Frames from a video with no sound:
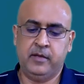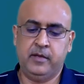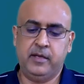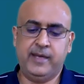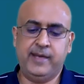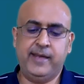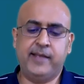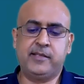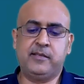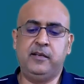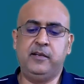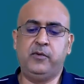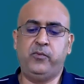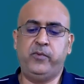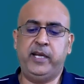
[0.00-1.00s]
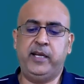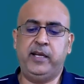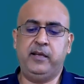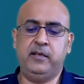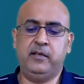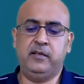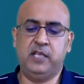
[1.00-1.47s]
An excellent
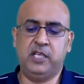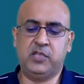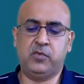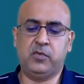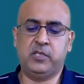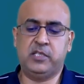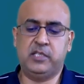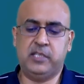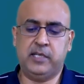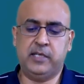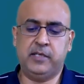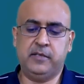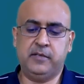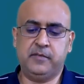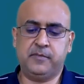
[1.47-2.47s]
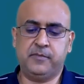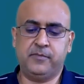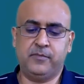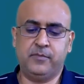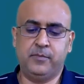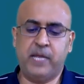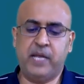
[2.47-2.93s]
way this was done
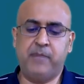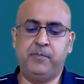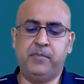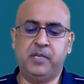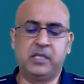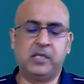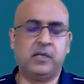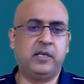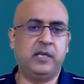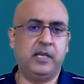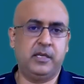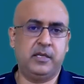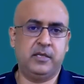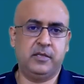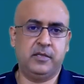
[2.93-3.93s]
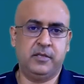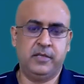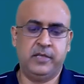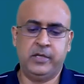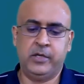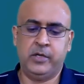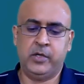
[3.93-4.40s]
by Burger King
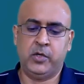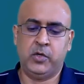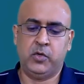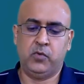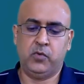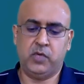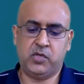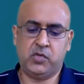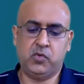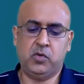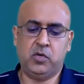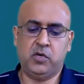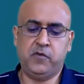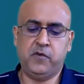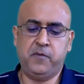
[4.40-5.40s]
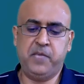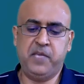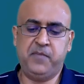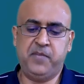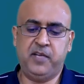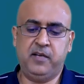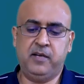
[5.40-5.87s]
was to offer
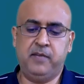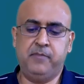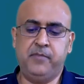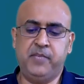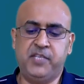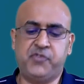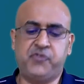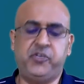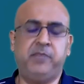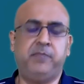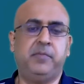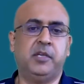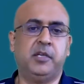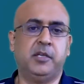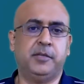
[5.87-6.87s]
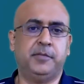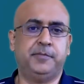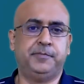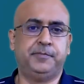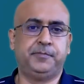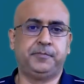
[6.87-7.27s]
people a mystery burger.